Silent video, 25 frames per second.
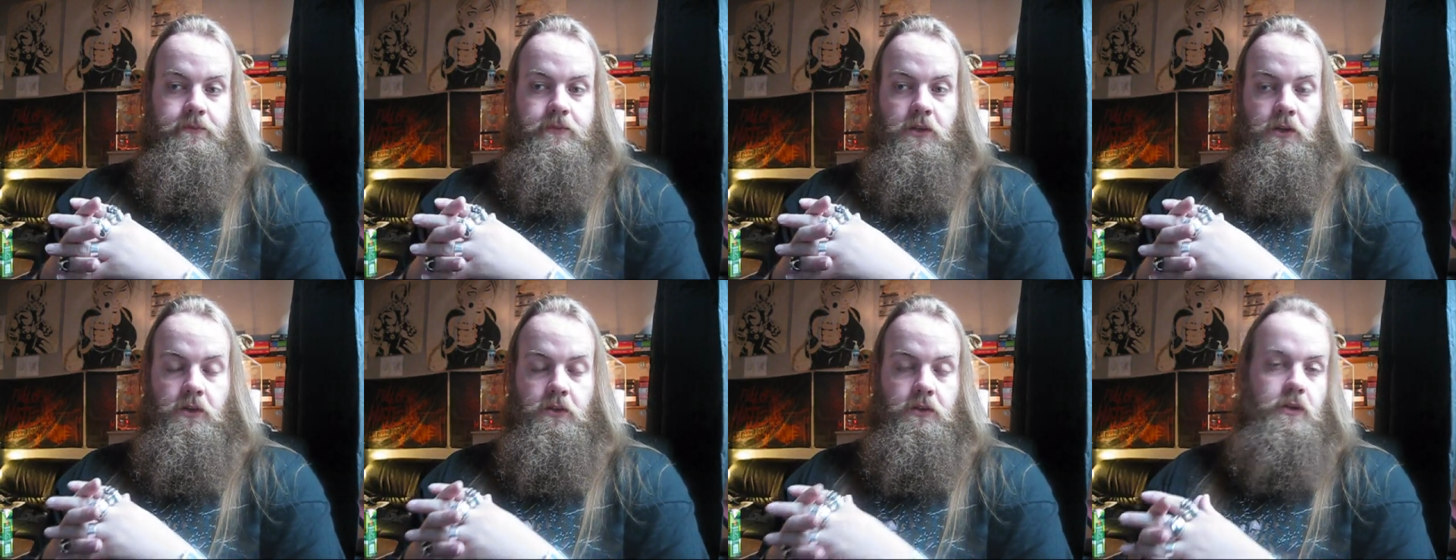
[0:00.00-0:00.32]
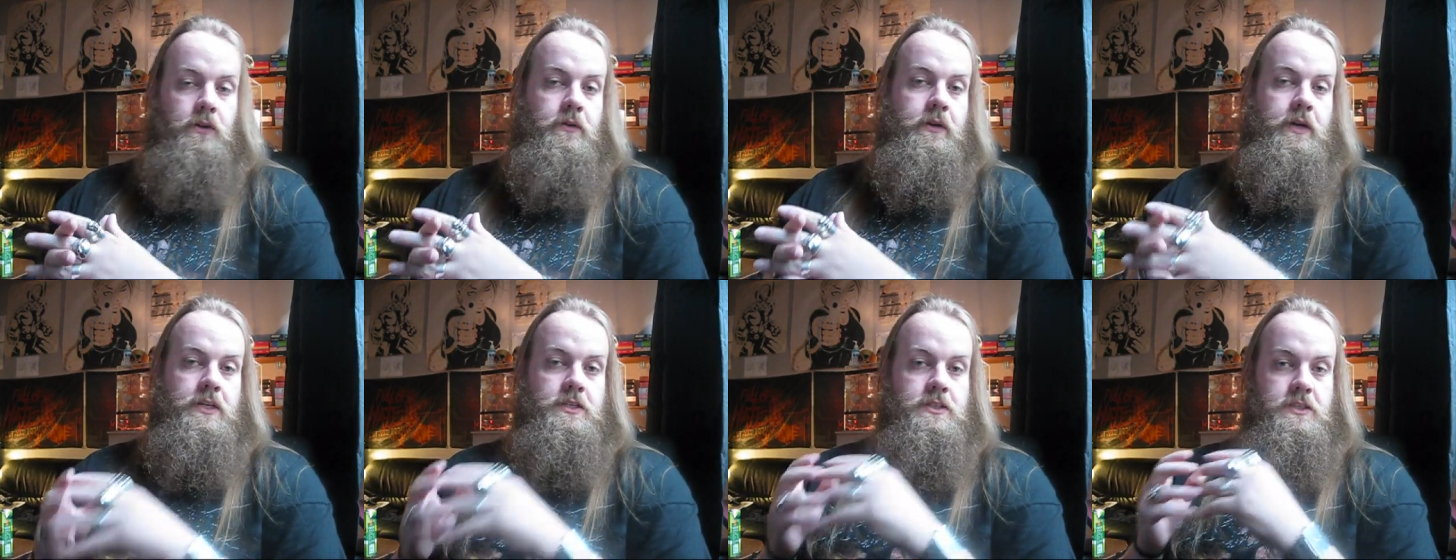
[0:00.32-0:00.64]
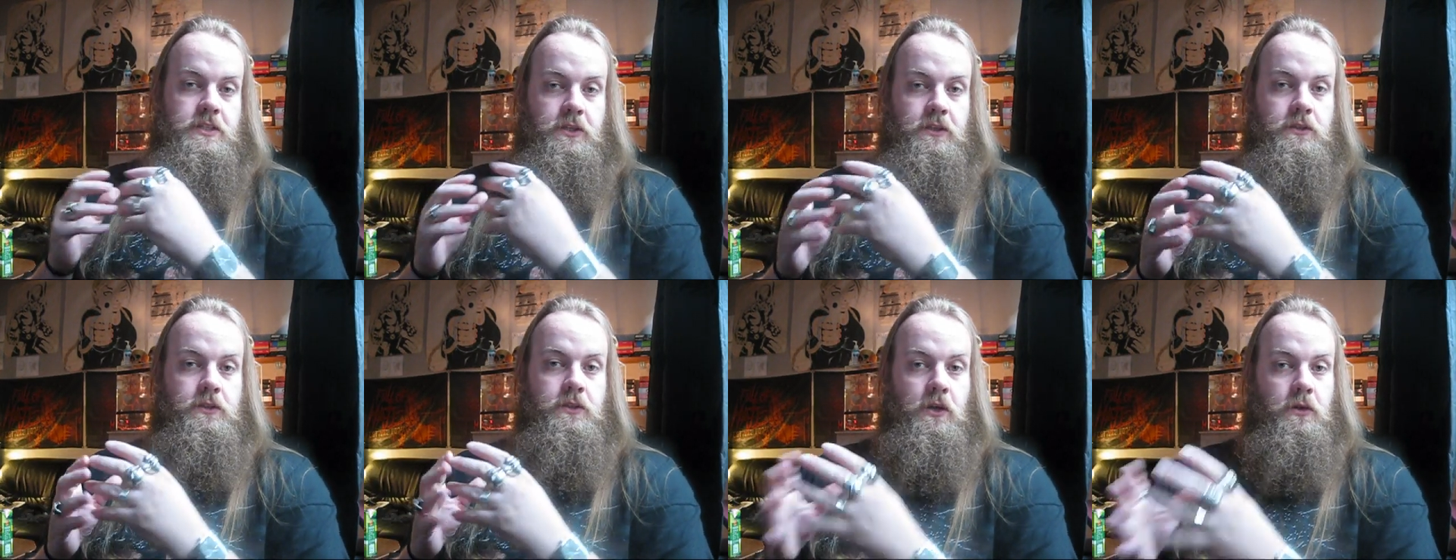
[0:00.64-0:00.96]
Although I
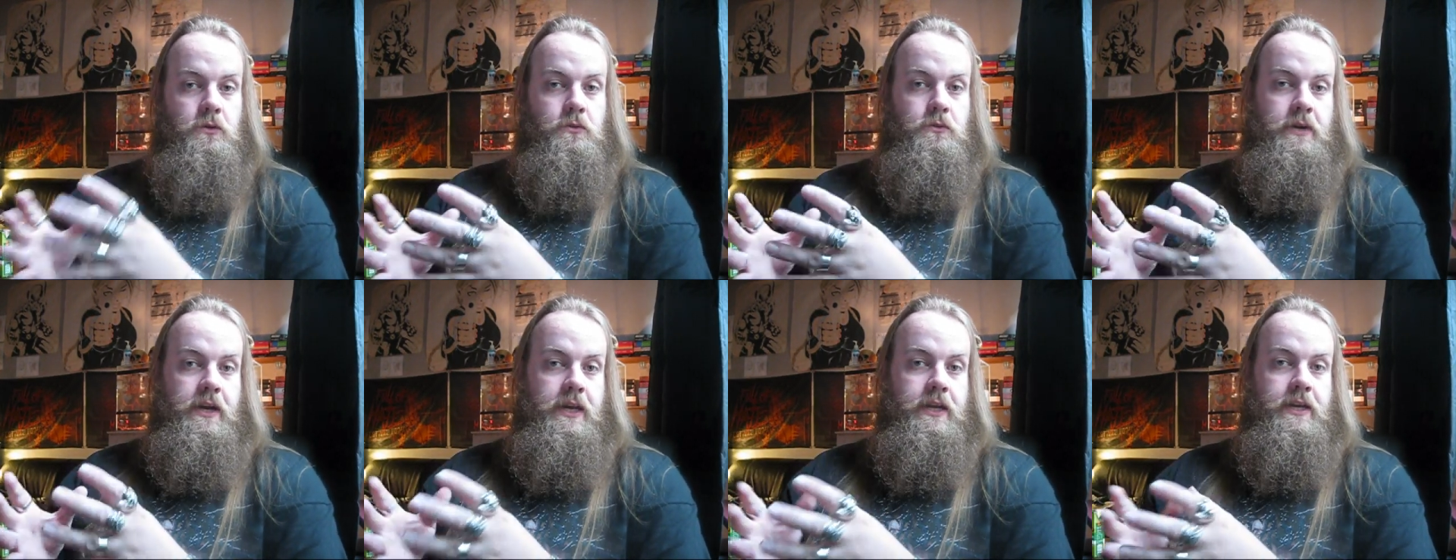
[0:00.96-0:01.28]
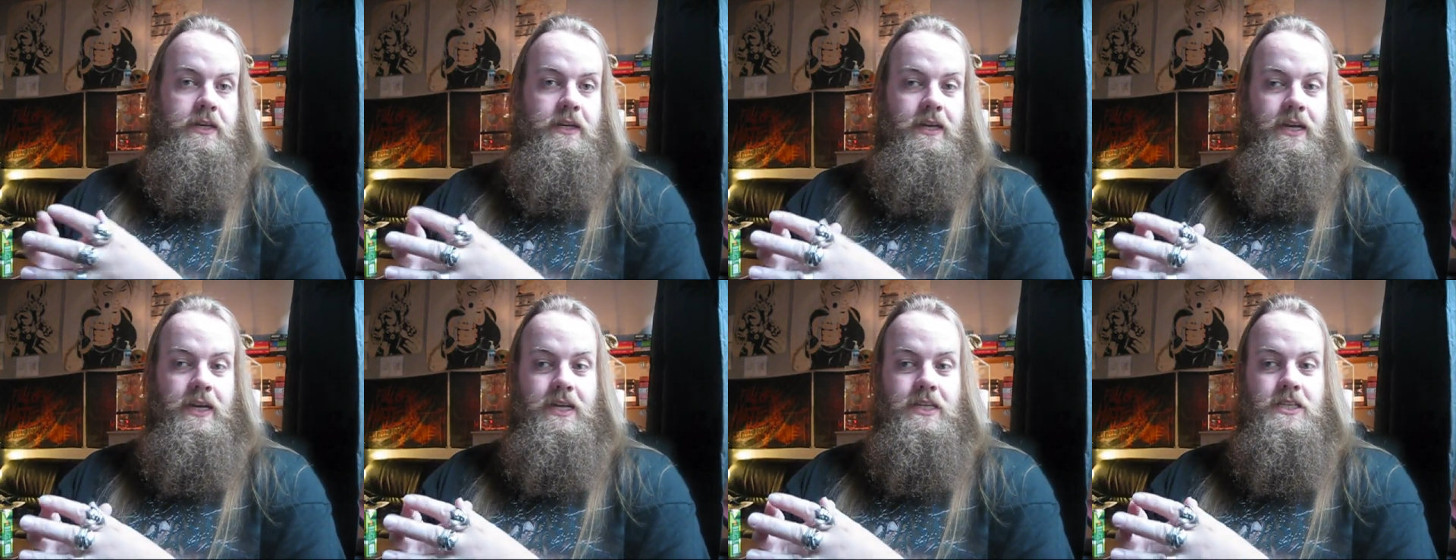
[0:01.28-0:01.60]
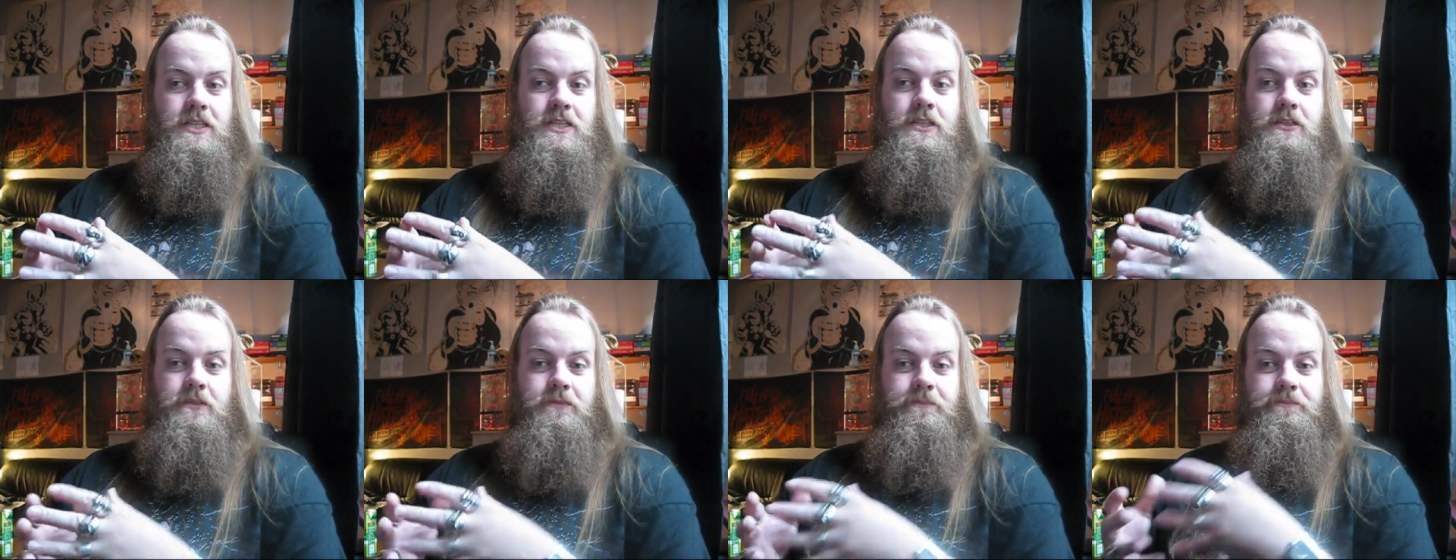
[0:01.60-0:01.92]
still don't
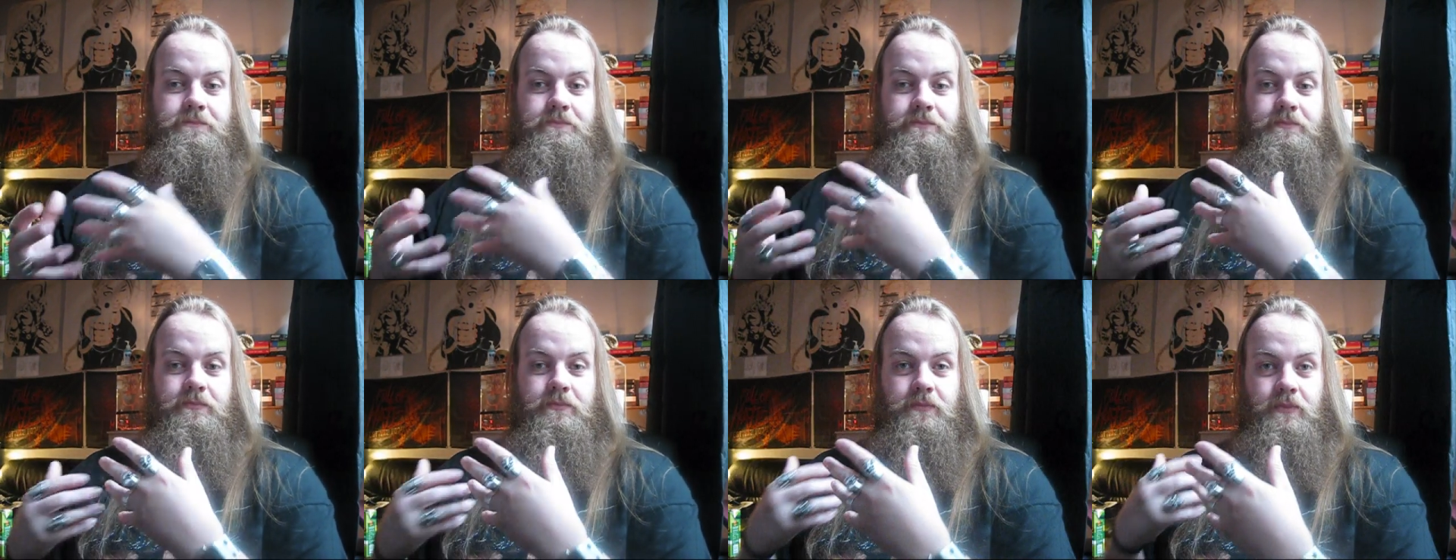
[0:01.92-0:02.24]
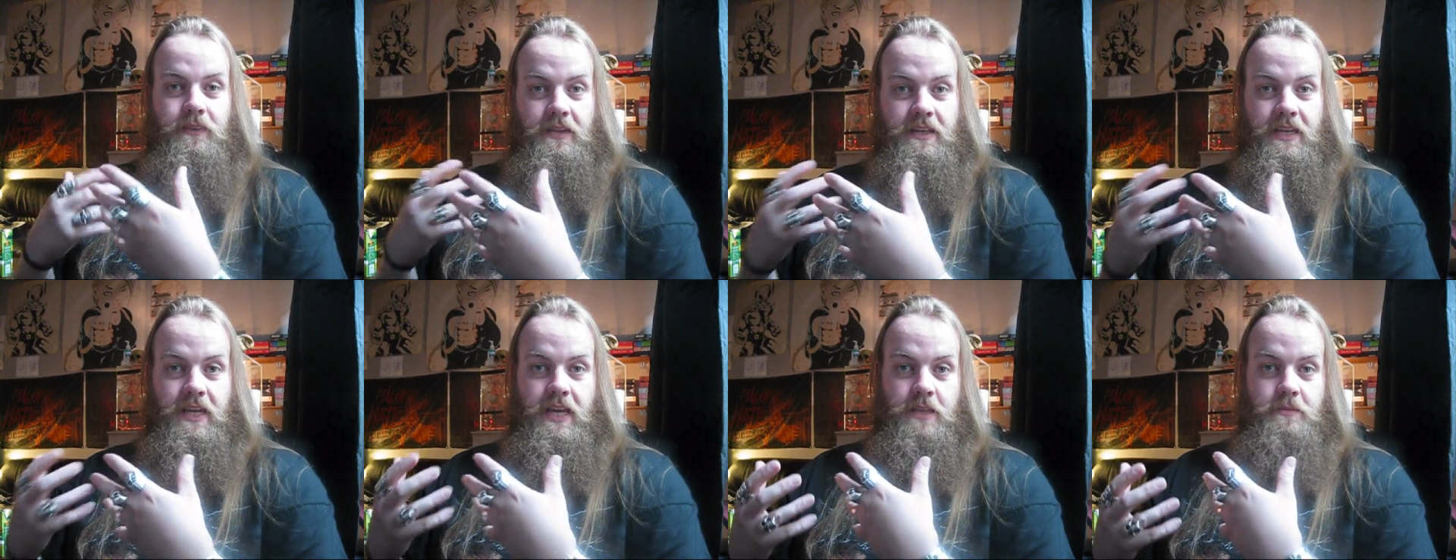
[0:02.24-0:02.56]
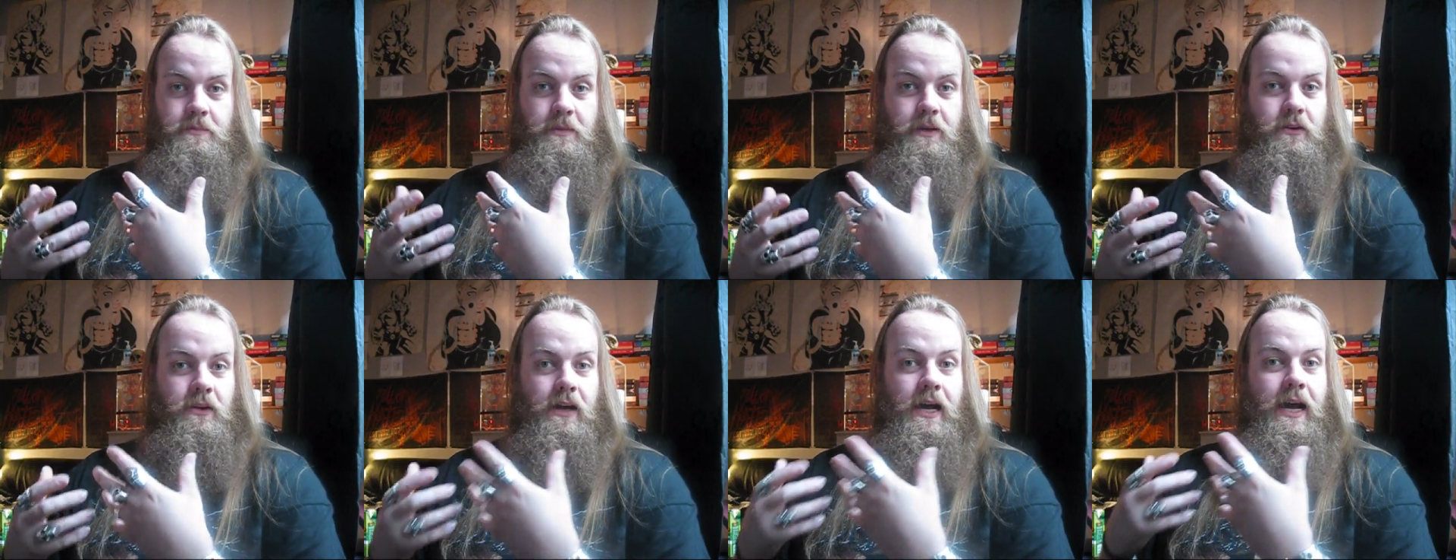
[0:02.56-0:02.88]
recognize the
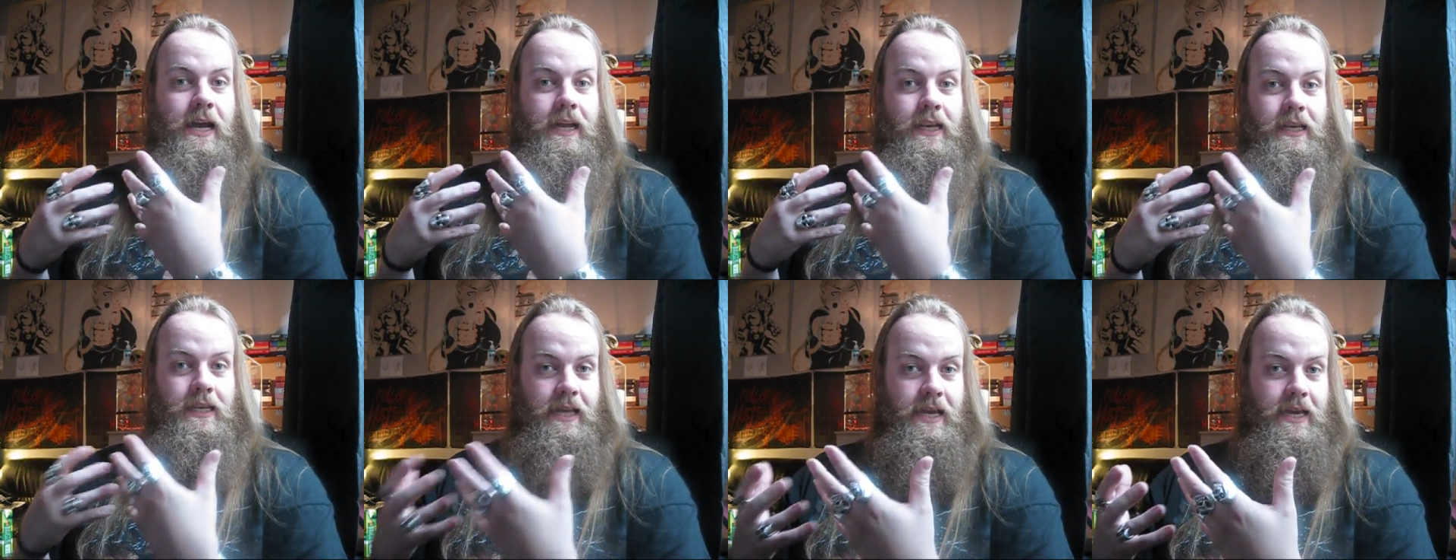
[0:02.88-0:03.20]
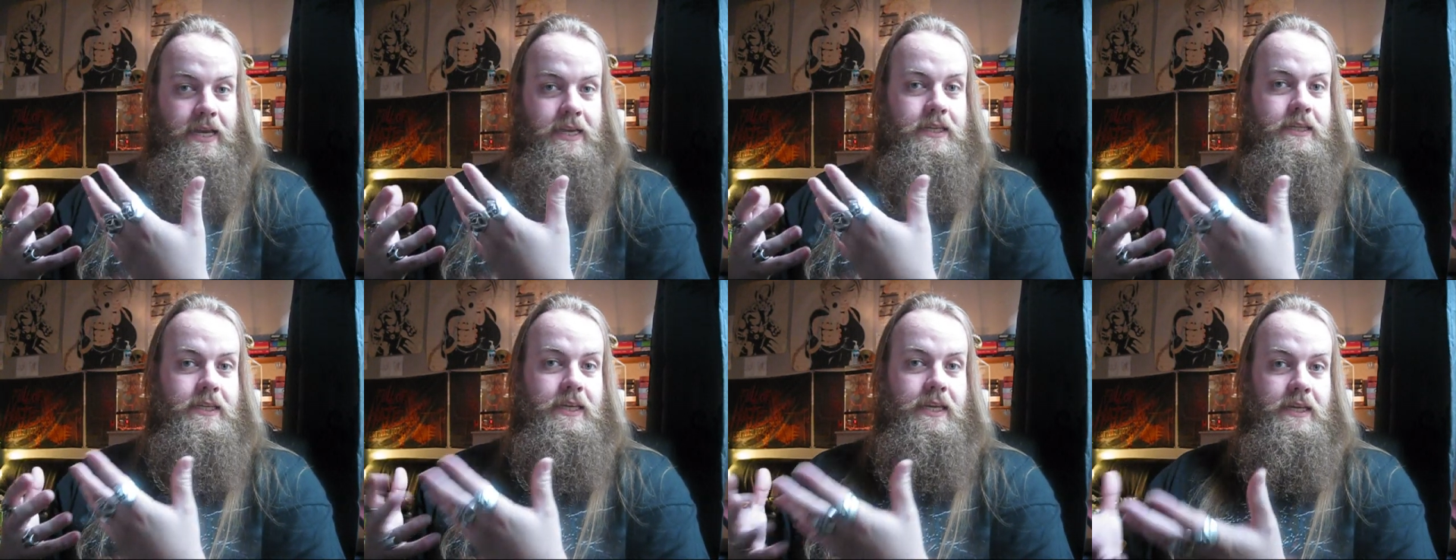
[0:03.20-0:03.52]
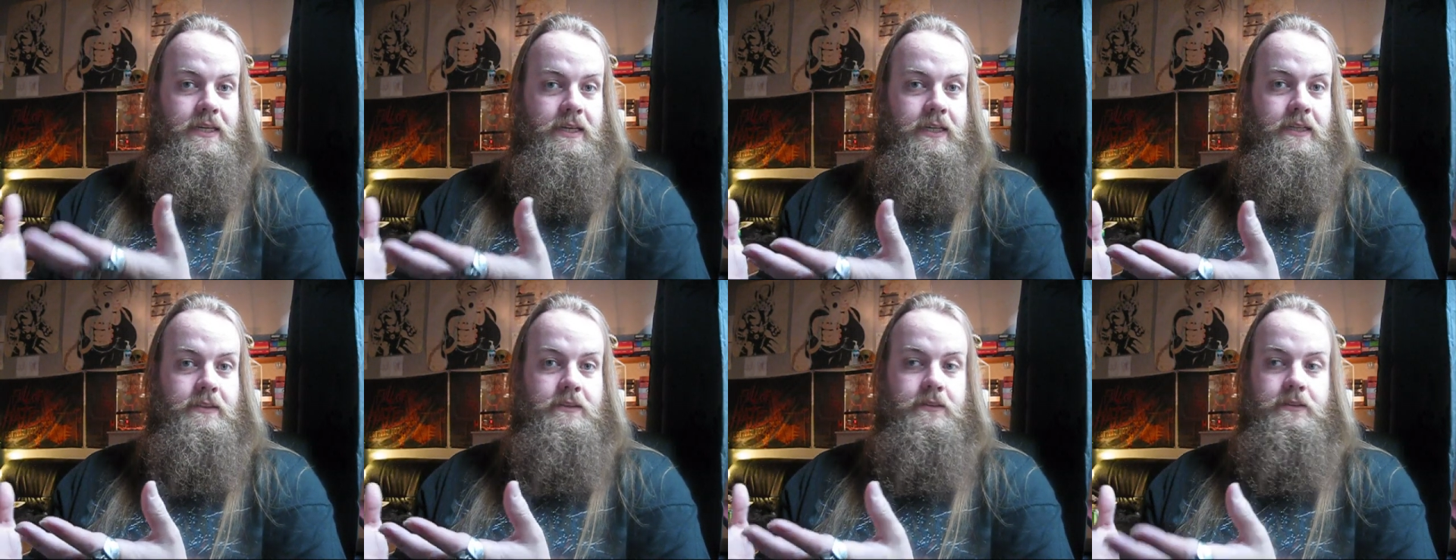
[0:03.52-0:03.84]
death metal I like
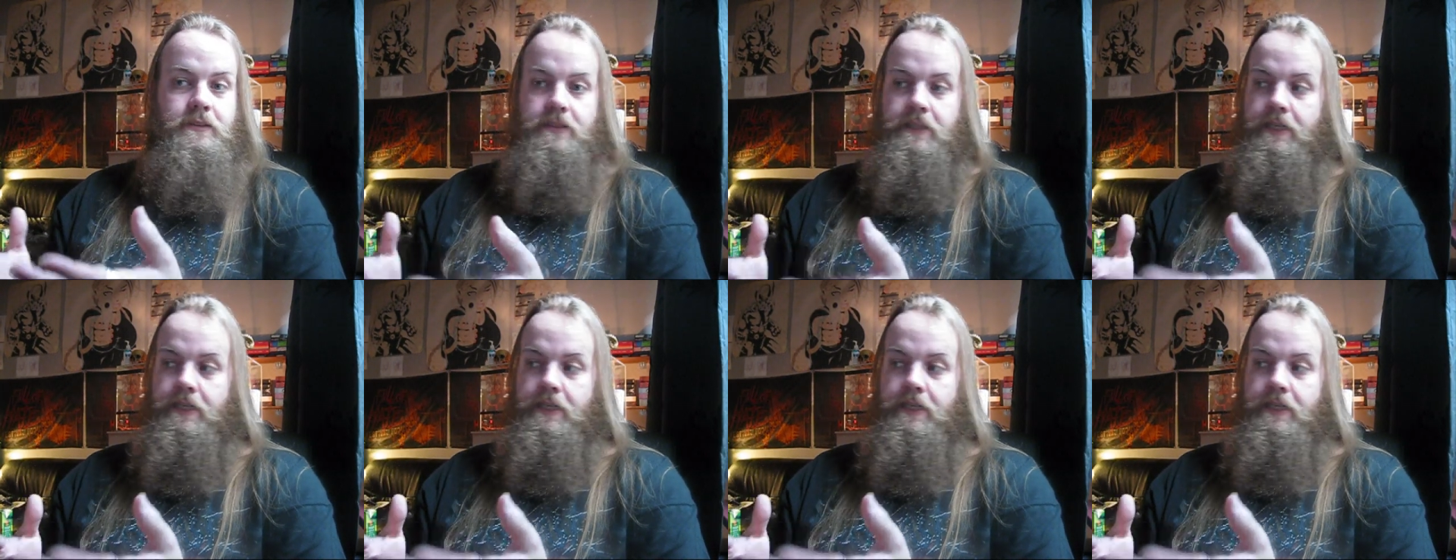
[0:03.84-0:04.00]
in it,